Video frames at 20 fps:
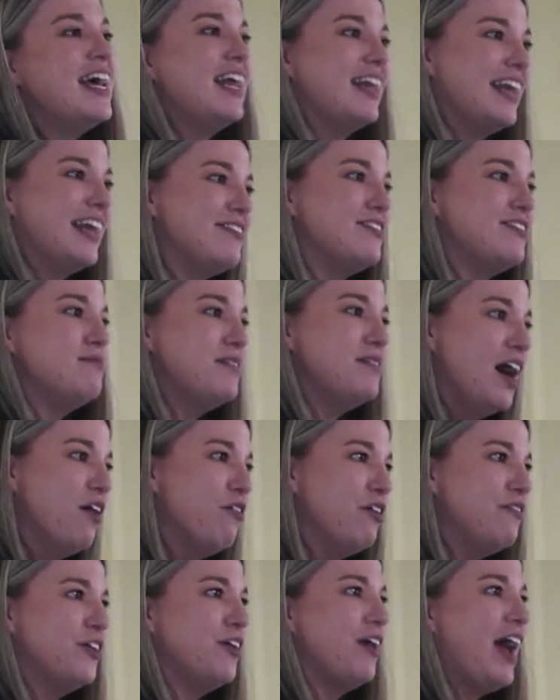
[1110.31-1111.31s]
Let them
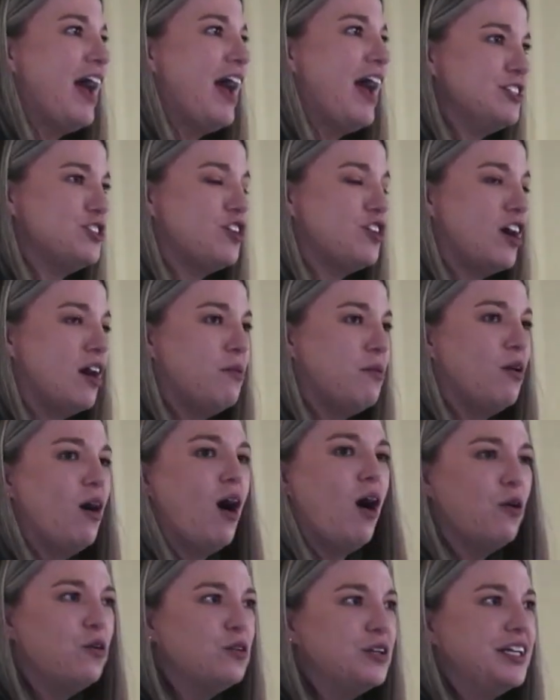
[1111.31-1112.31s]
know if you're having trouble
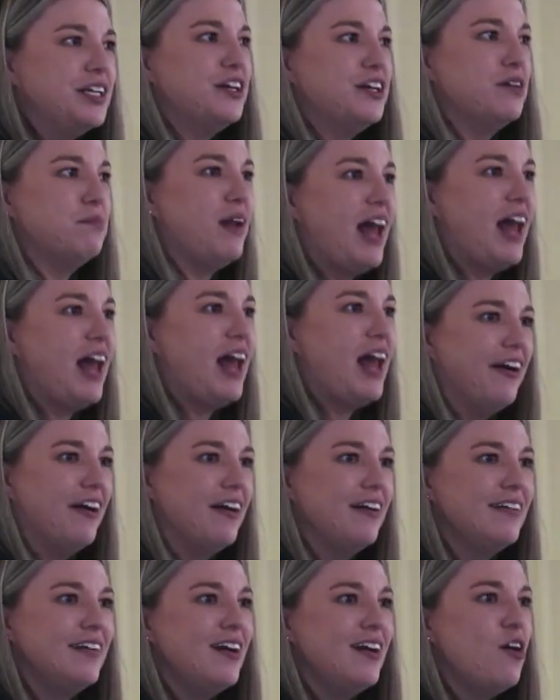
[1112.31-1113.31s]
holding your
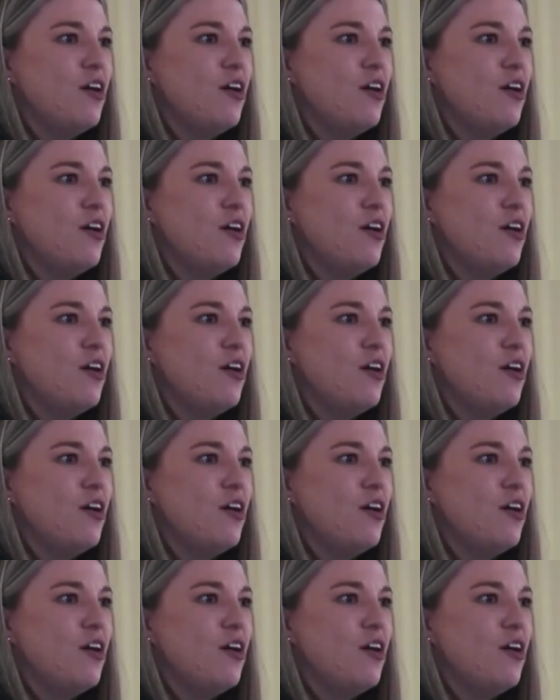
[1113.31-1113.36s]
bladder